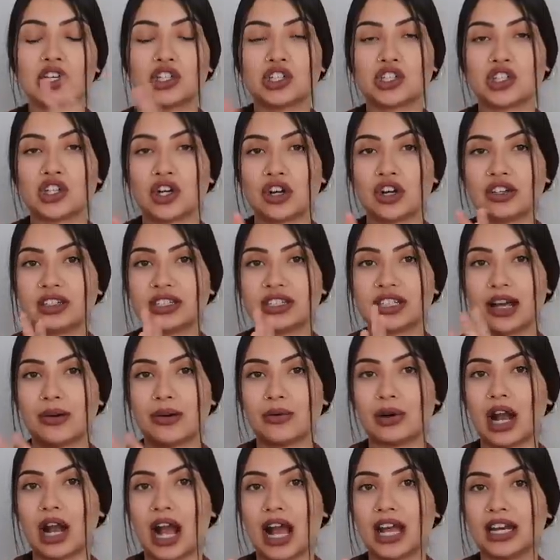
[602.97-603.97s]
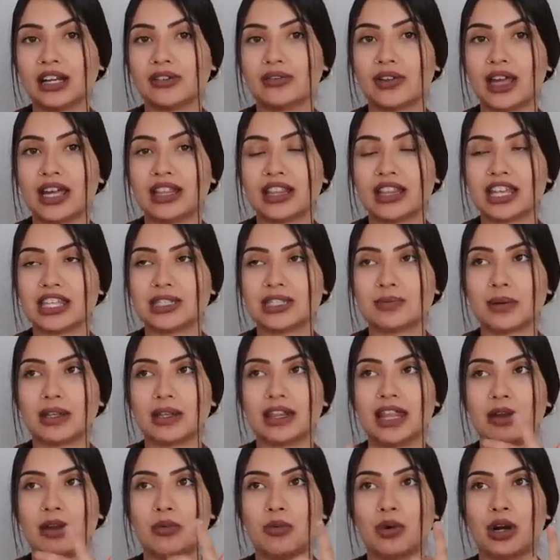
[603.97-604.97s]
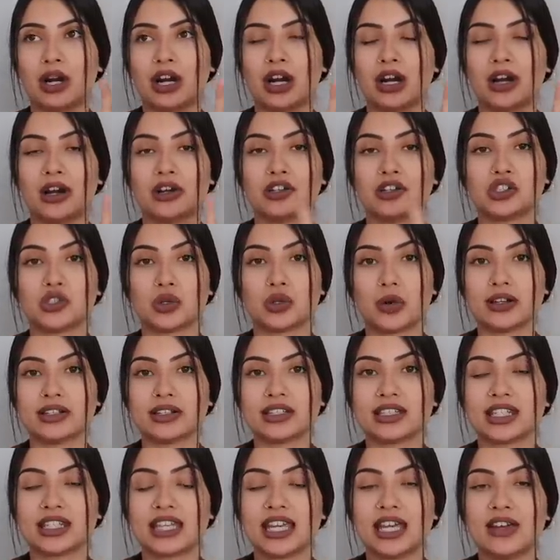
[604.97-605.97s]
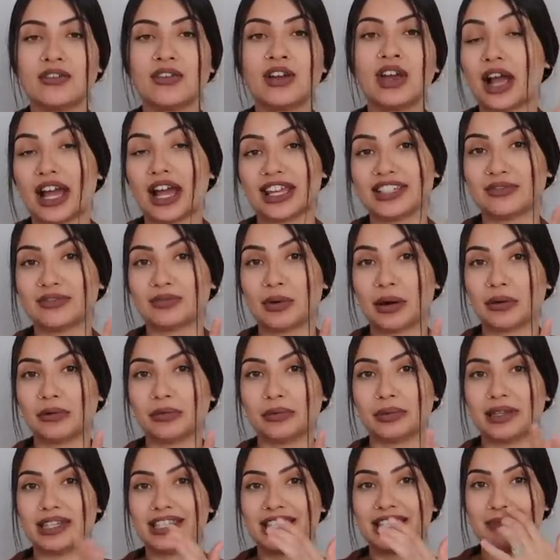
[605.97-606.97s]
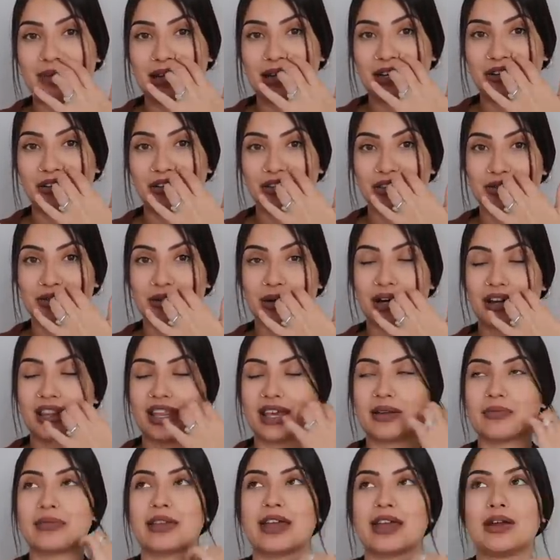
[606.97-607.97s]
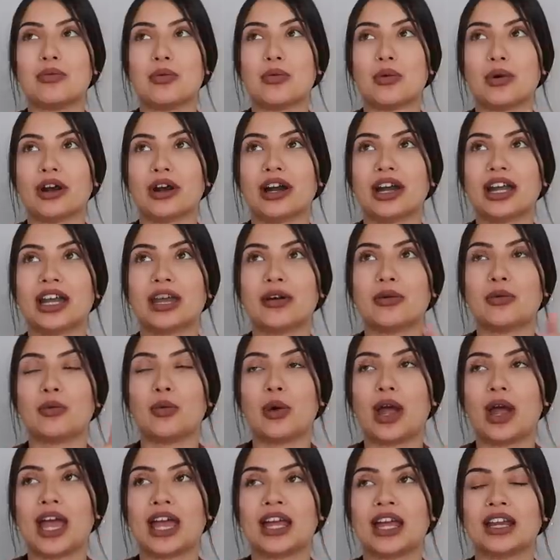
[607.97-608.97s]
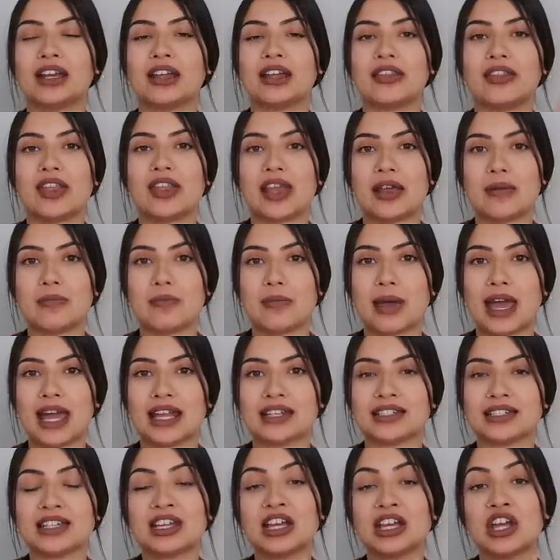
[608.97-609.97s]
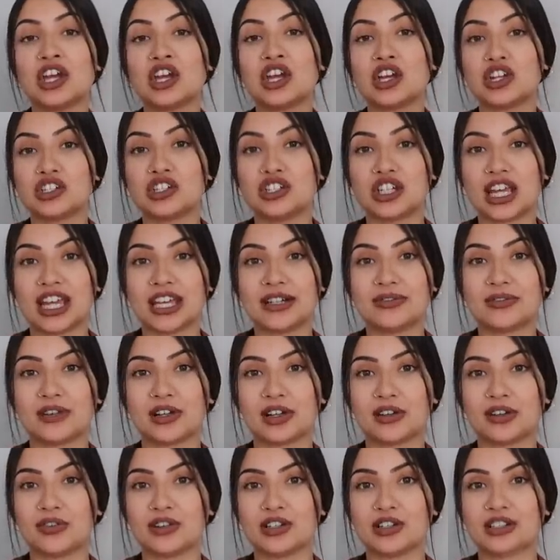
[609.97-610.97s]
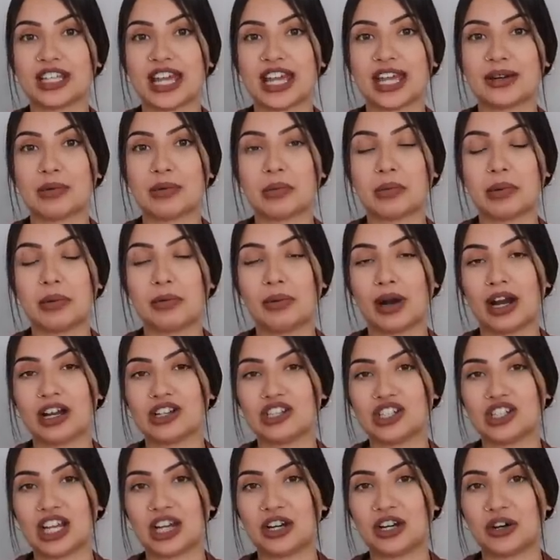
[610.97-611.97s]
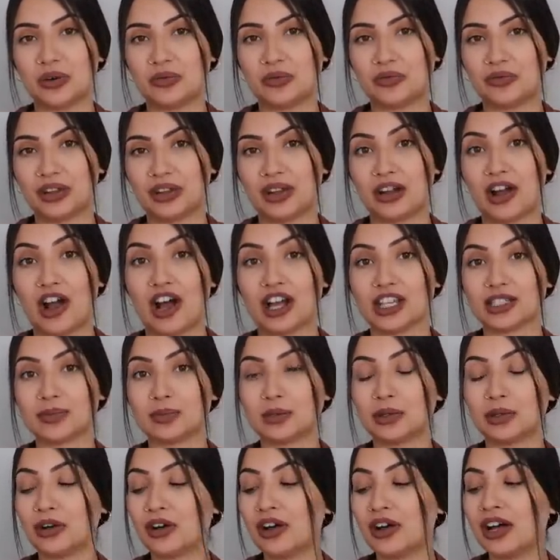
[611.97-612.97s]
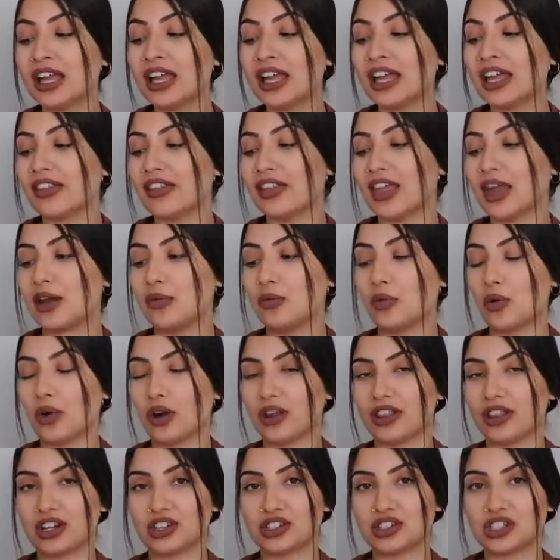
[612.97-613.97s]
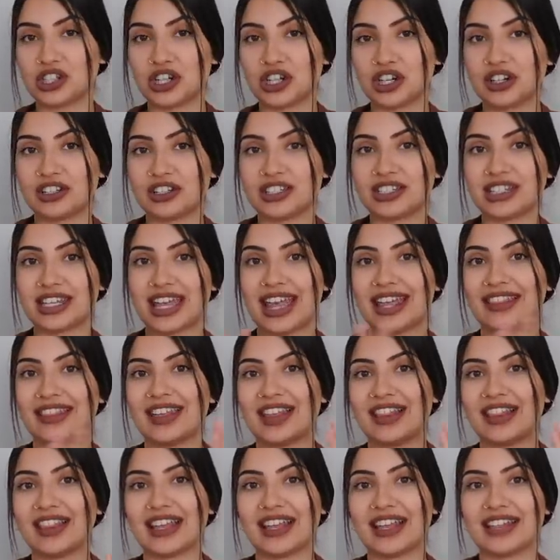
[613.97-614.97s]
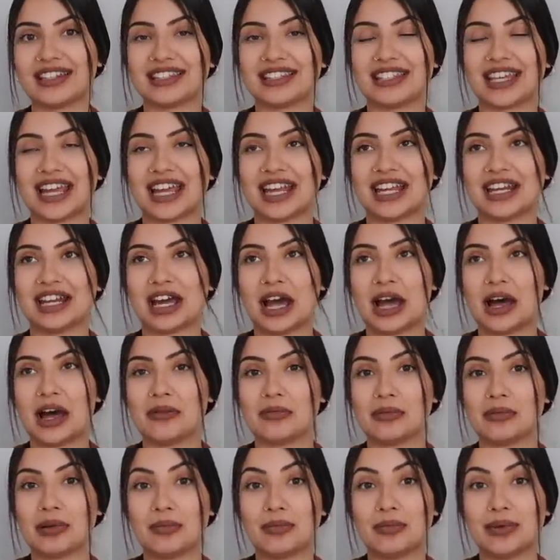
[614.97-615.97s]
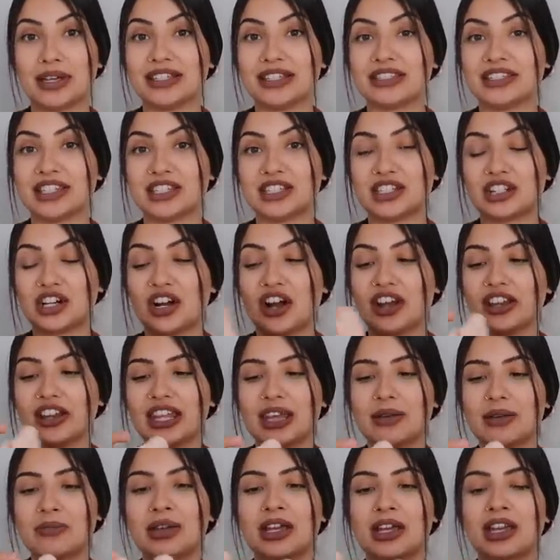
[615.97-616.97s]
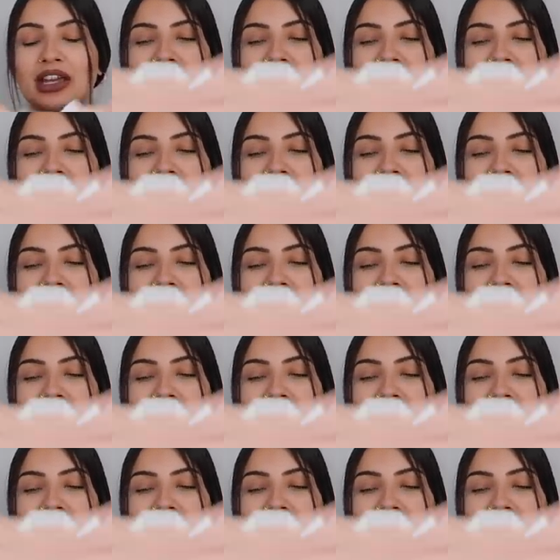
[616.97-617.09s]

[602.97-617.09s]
shirts that were kind of like this, but they were short sleeve. You guys have probably seen my girls wear them. They wore it when they met Jade for the first time, when we brought Jade home from the hospital. They wore their shirts and then it said um, Big Sister on them.